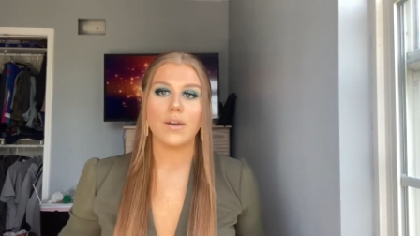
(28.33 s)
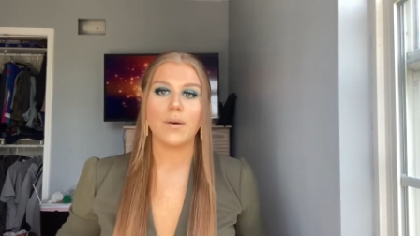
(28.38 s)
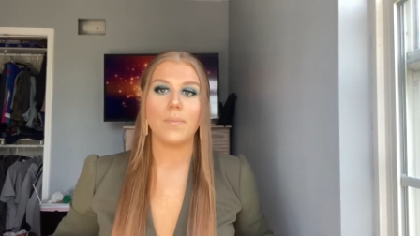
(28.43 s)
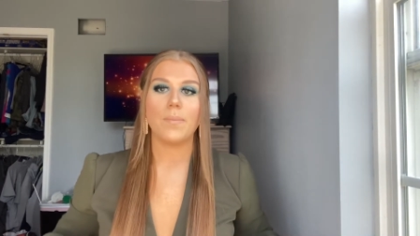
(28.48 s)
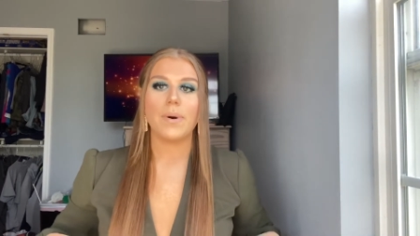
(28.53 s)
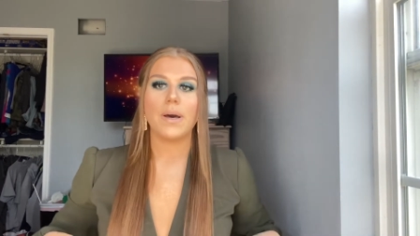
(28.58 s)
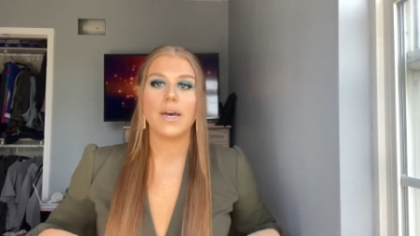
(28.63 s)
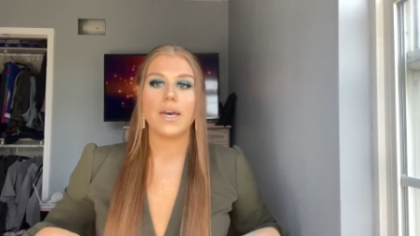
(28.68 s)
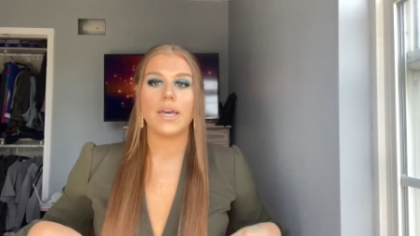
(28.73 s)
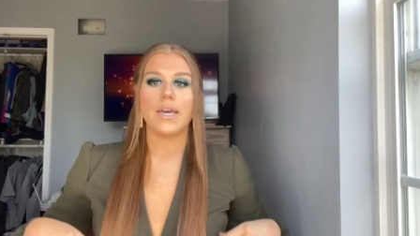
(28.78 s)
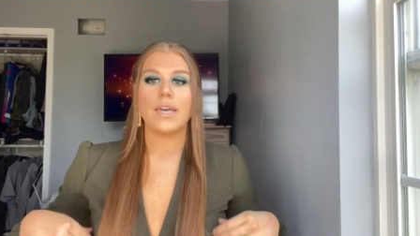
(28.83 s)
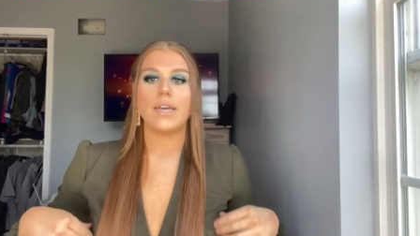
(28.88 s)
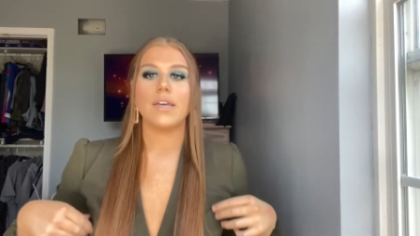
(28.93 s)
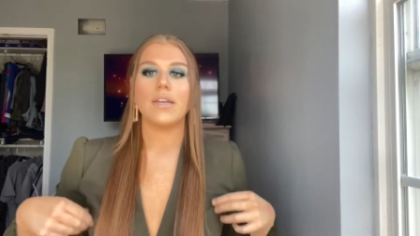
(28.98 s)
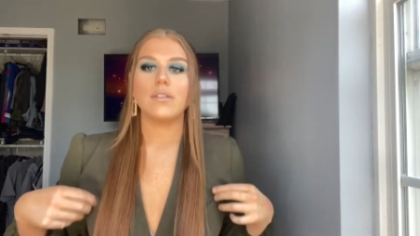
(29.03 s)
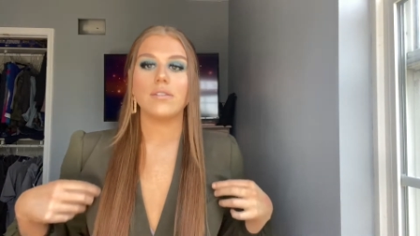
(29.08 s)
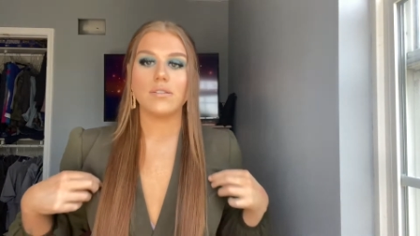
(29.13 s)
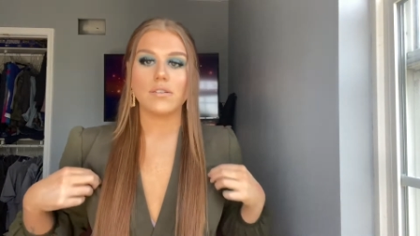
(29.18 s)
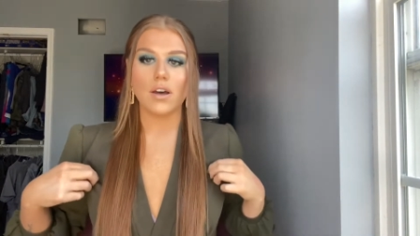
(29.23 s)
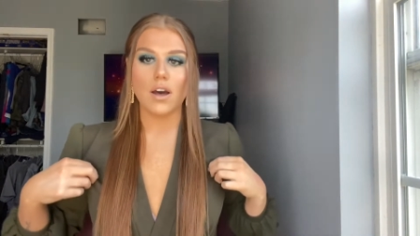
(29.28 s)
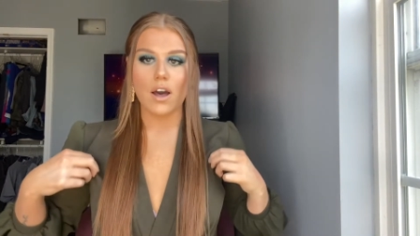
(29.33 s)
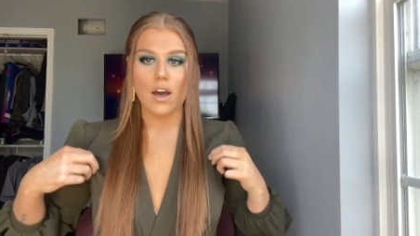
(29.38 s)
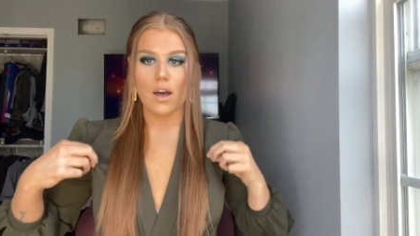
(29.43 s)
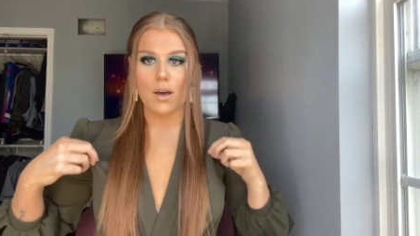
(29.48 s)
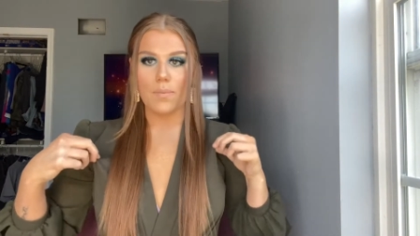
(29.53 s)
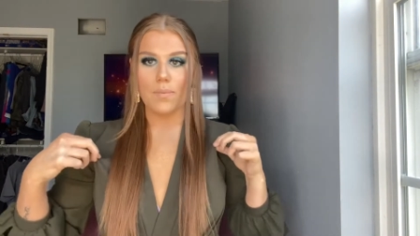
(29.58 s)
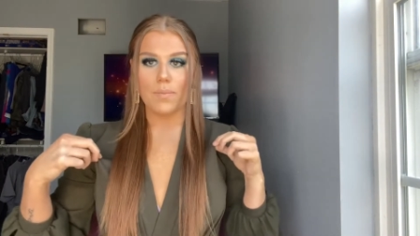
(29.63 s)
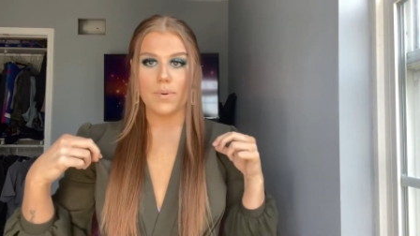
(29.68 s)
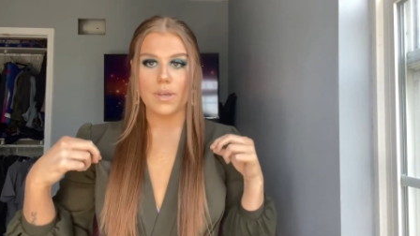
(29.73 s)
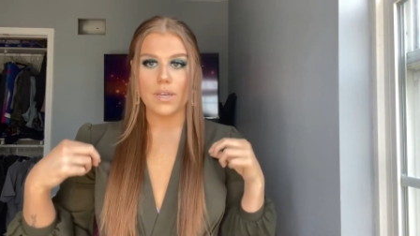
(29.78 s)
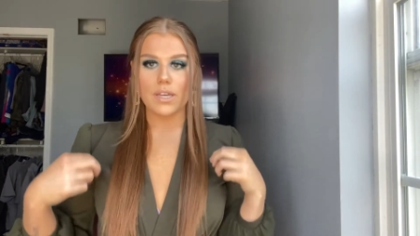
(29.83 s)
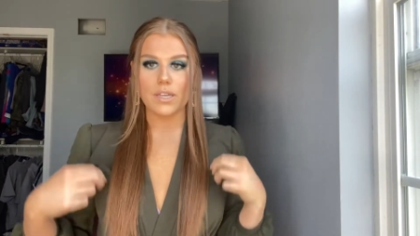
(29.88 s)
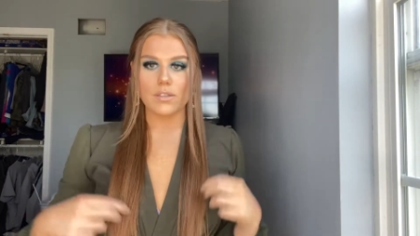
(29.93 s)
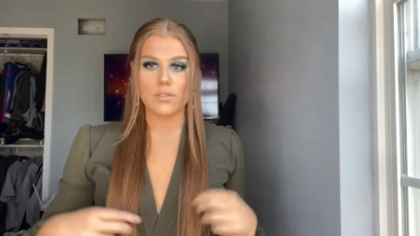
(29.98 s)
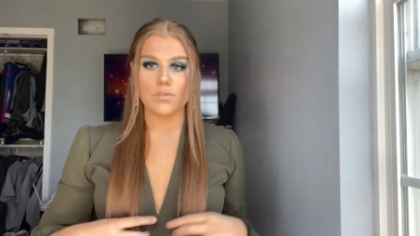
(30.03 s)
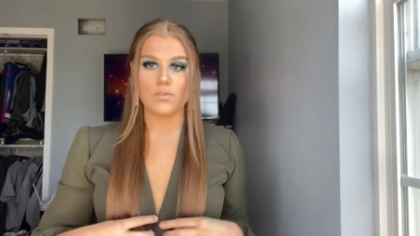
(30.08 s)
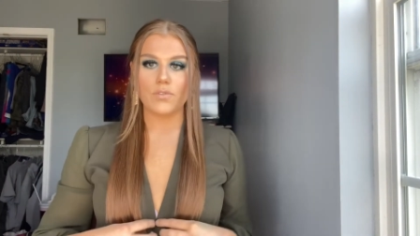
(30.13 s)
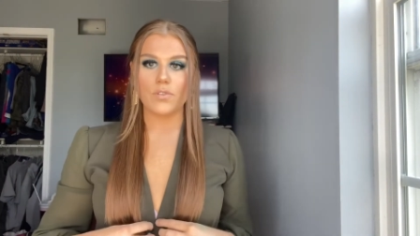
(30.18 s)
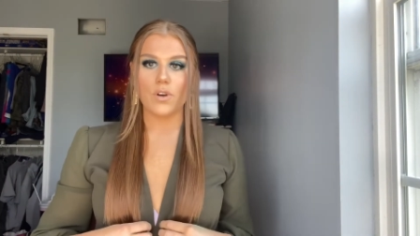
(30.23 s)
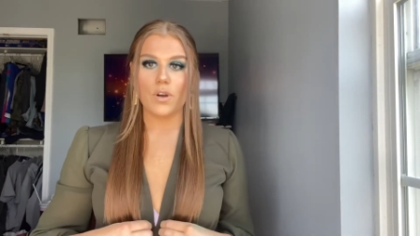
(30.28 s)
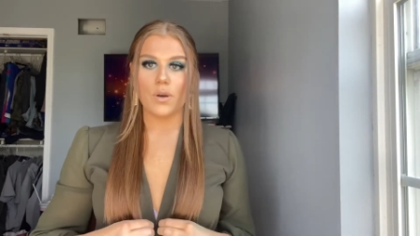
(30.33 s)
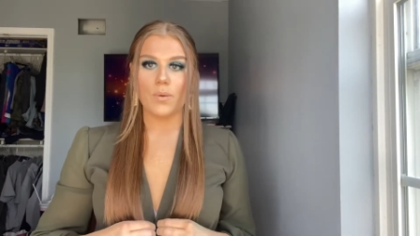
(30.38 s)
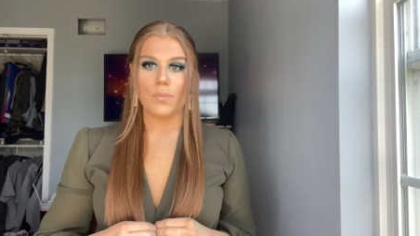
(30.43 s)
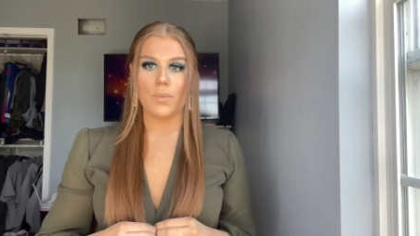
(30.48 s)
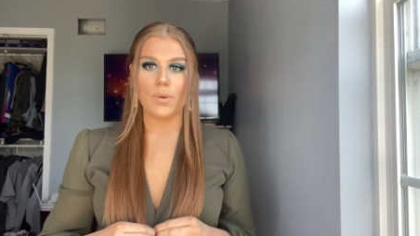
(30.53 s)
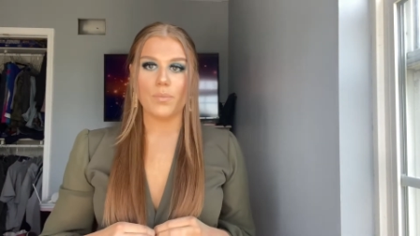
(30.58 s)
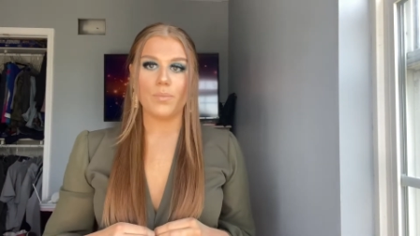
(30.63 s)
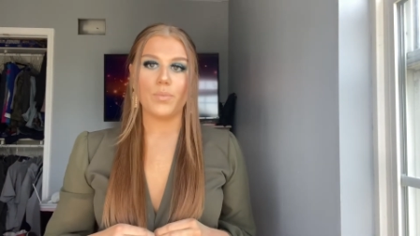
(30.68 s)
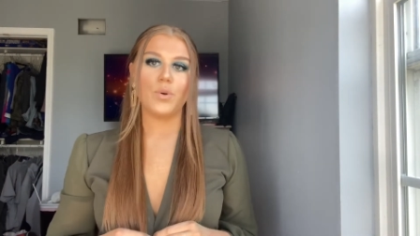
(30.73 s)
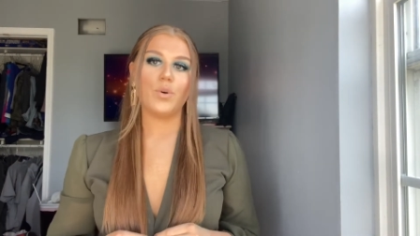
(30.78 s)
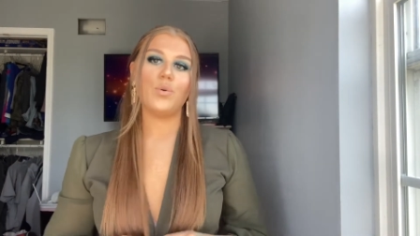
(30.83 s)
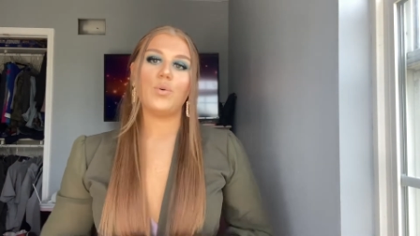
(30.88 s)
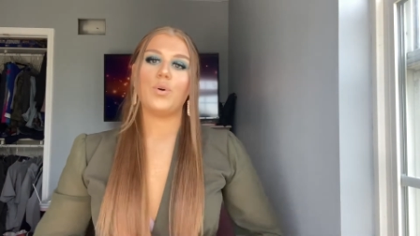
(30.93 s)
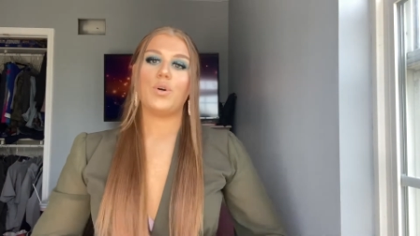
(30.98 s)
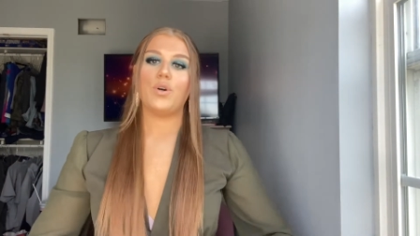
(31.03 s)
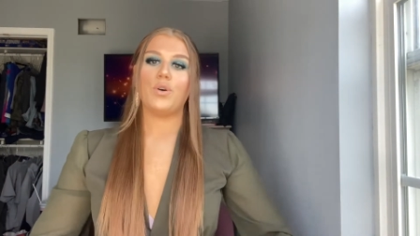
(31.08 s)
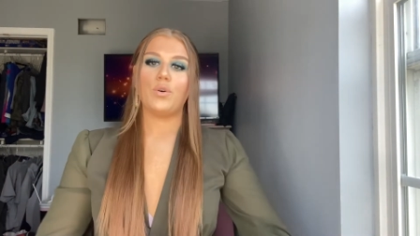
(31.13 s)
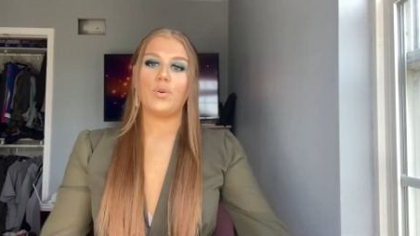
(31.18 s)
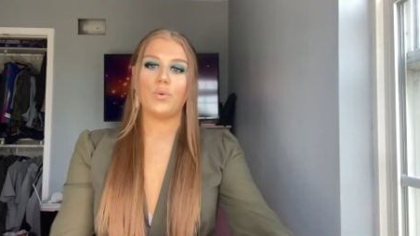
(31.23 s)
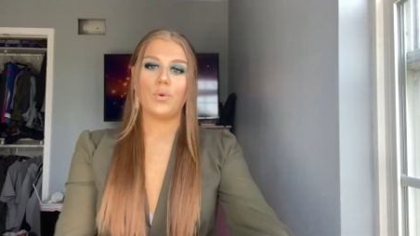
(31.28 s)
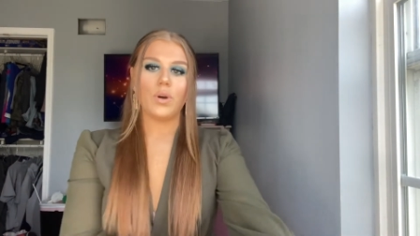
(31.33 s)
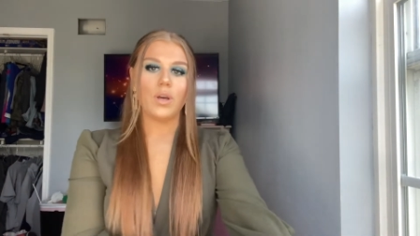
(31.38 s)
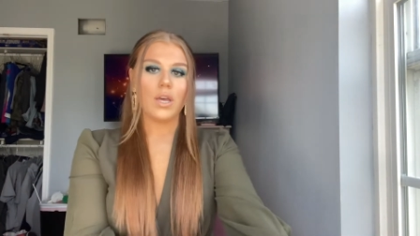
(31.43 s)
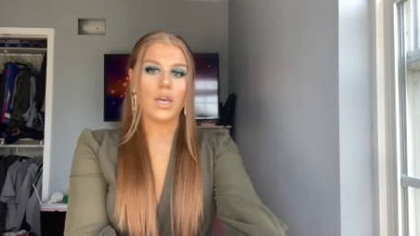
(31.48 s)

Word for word: my top is from Boohoo.